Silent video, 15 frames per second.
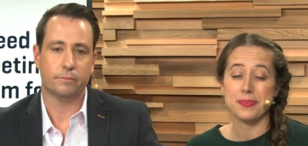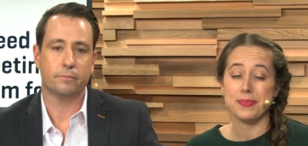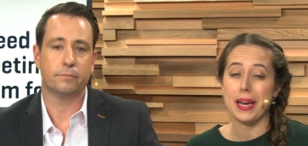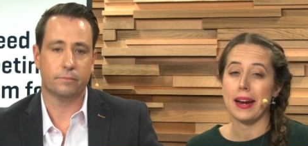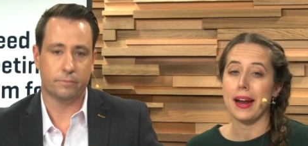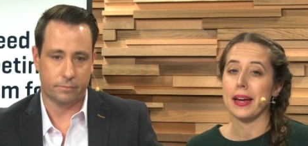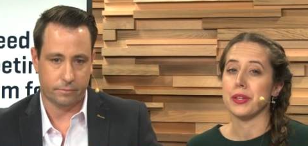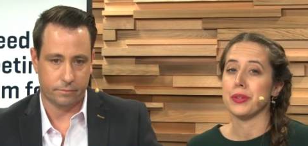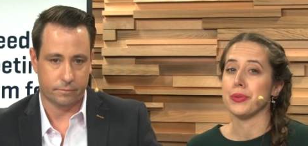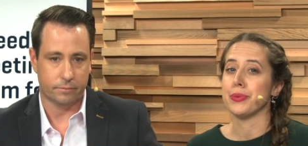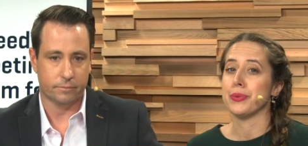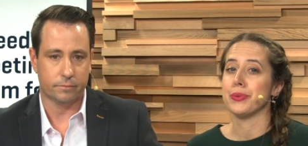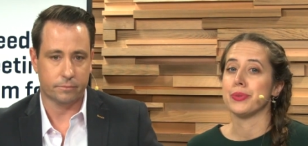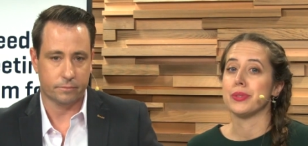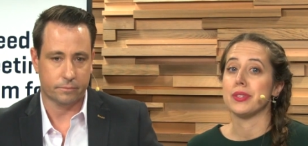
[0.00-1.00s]
Speaker 1: and I
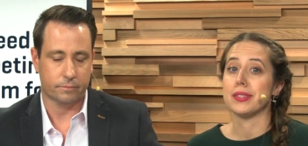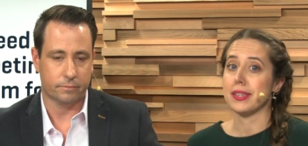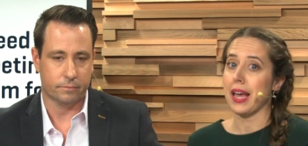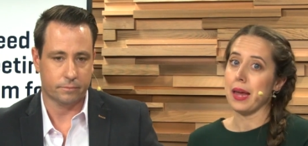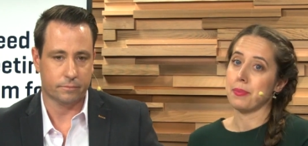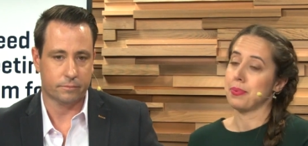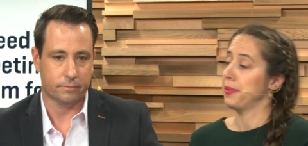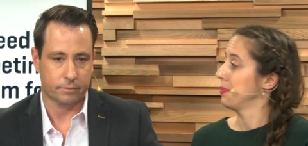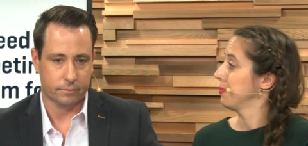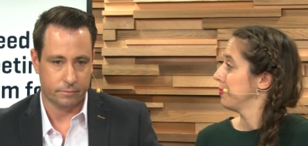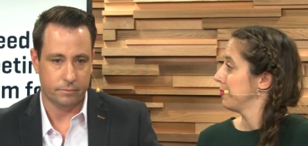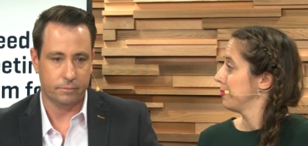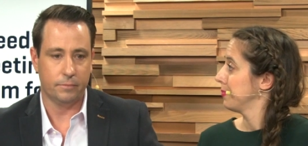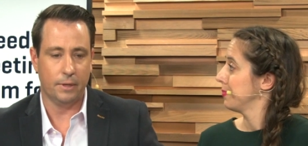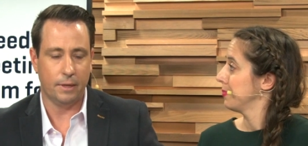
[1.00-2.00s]
use Skype.
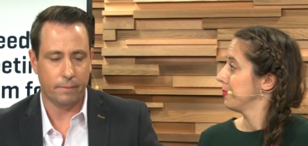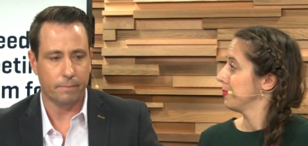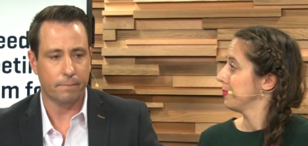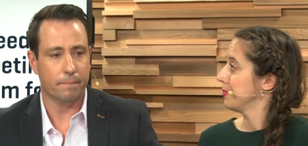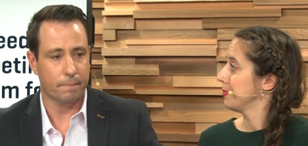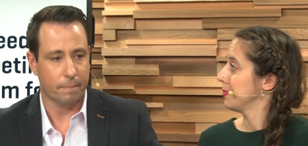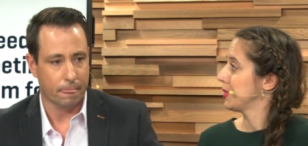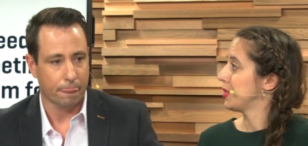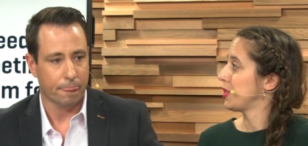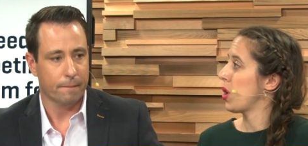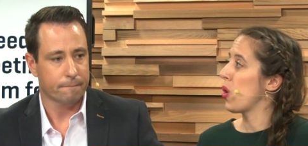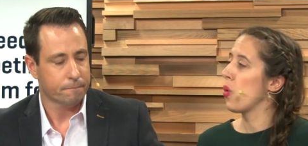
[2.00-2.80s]
Yep. So